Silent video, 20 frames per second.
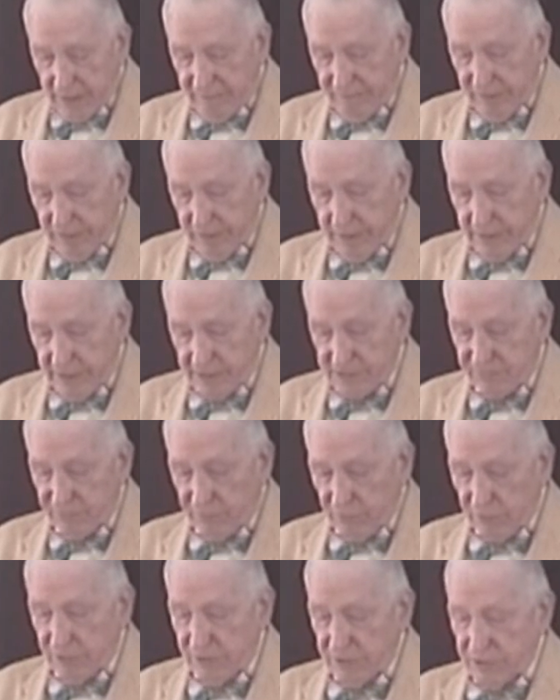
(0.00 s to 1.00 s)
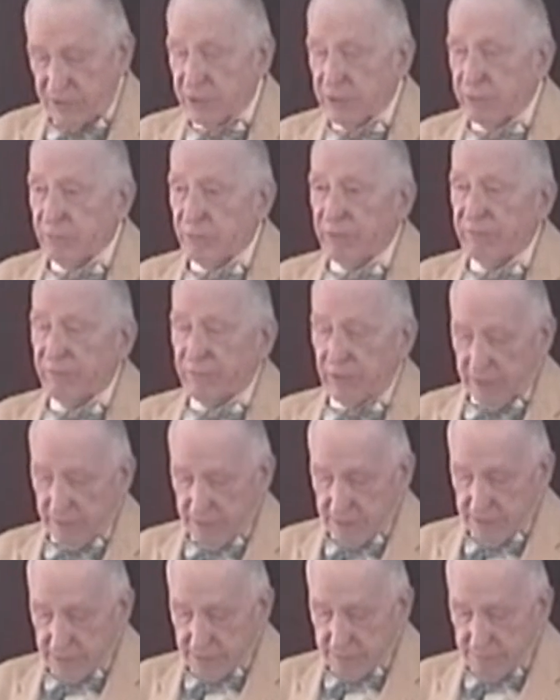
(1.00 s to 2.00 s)
If in His furnace He
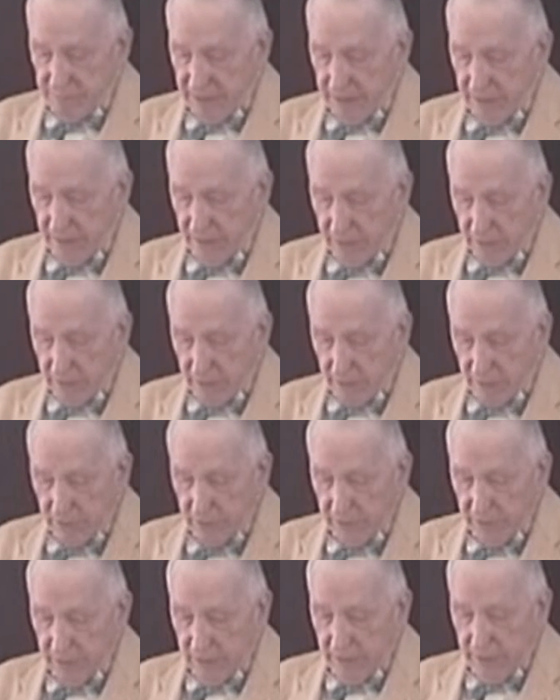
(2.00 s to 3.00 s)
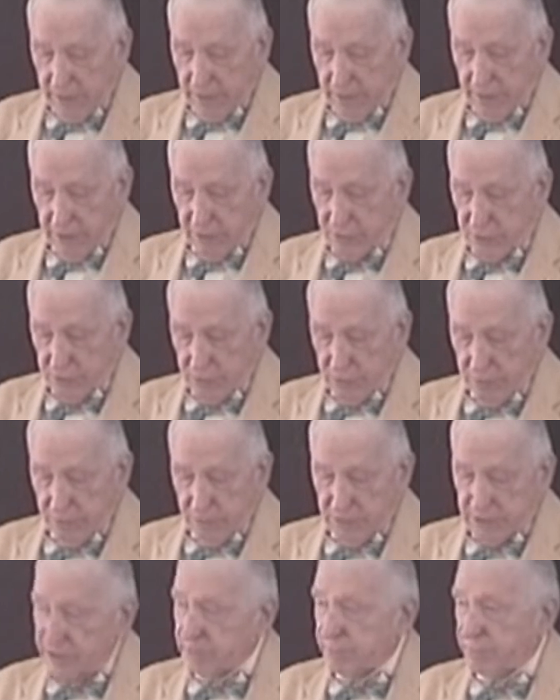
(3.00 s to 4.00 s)
refines my heart
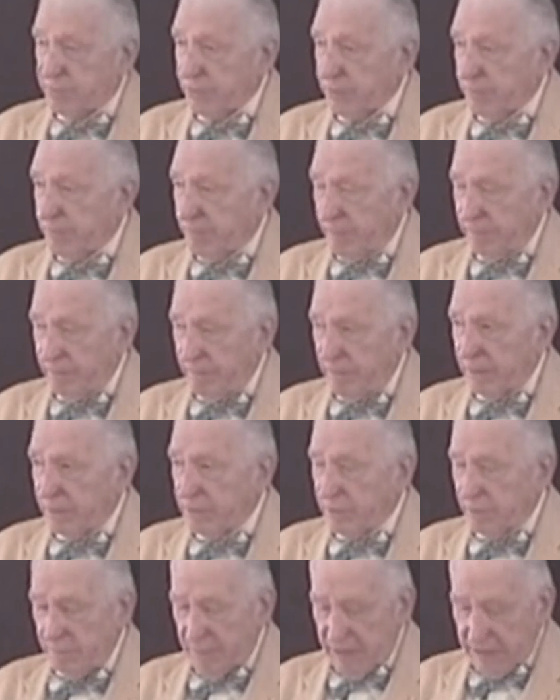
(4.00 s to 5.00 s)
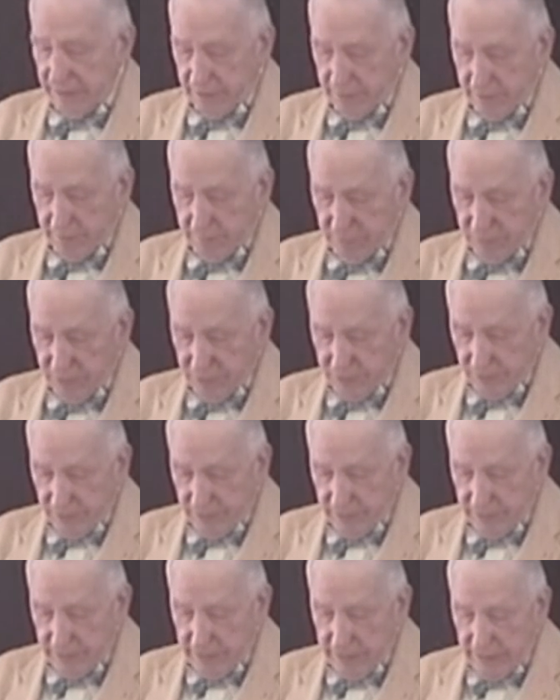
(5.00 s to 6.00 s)
into its to make it
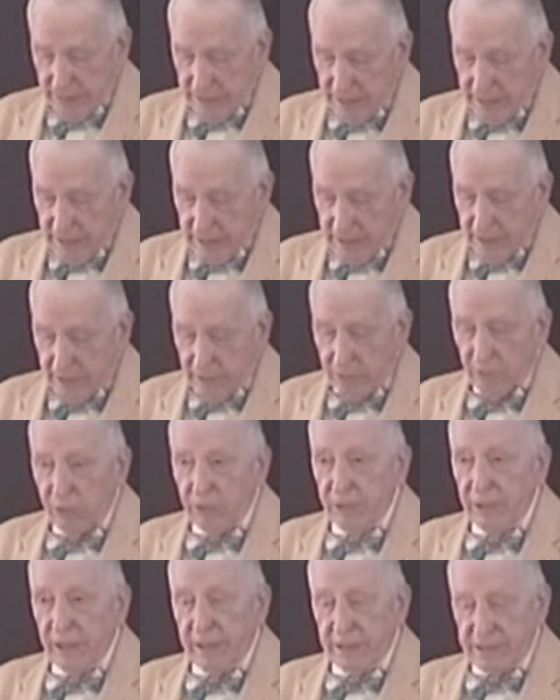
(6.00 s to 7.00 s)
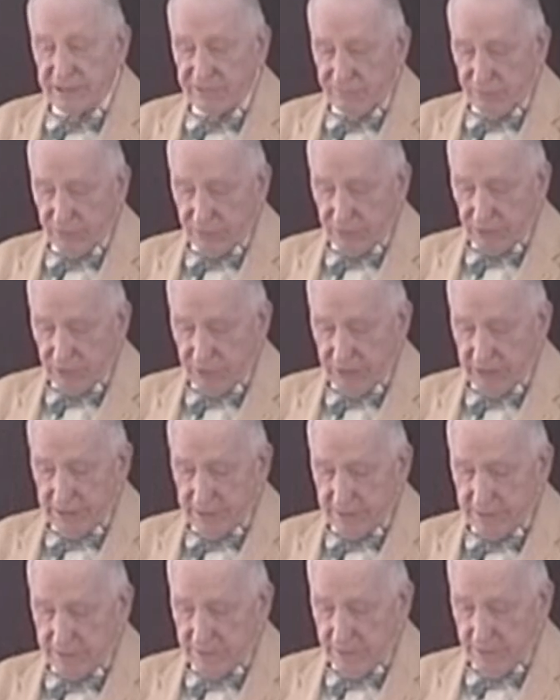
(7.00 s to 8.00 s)
pure, I only ask for
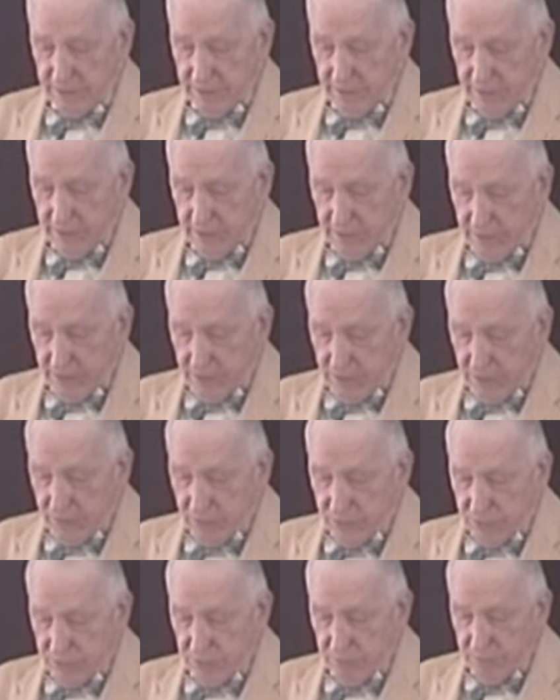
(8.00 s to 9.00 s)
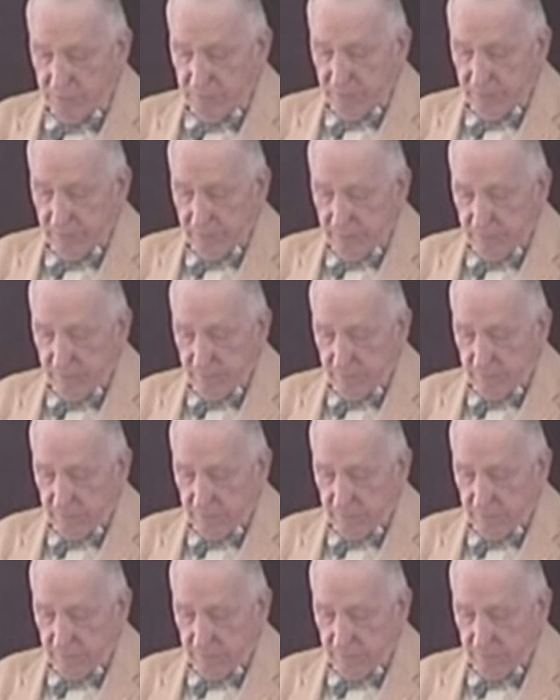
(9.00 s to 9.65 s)
grace to